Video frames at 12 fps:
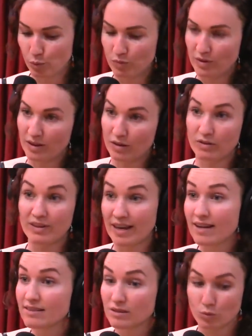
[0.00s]
like
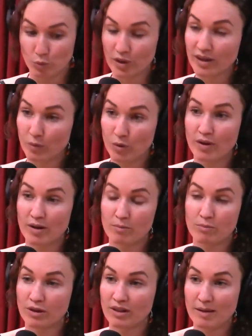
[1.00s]
yes, we're gonna, we want to
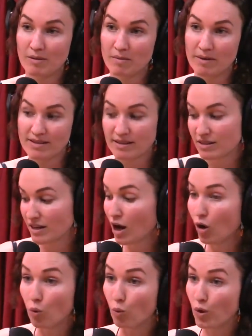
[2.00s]
proclaim our message.
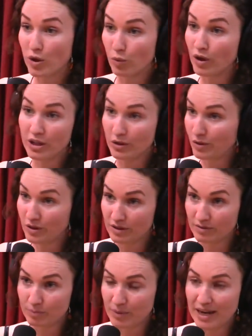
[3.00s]
We want you to
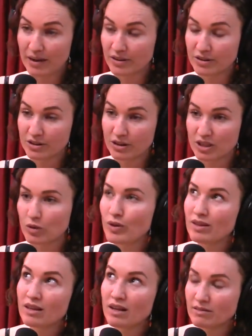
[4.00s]
be out there too. Like we
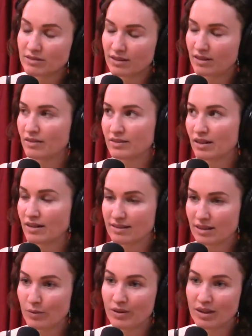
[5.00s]
loved, and
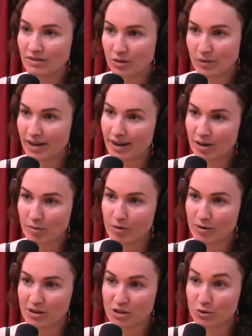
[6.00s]
honestly, we loved it when counter
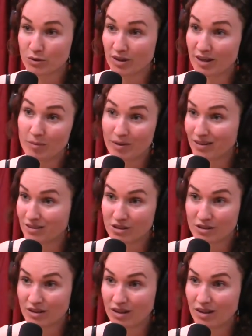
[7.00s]
protesters were there because it
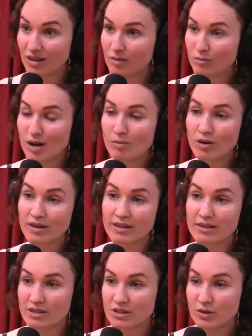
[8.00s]
just brought more
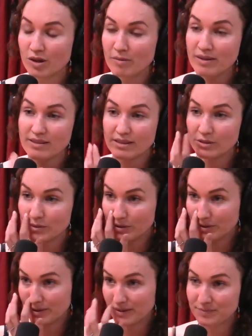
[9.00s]
attention to our message. Yeah, was,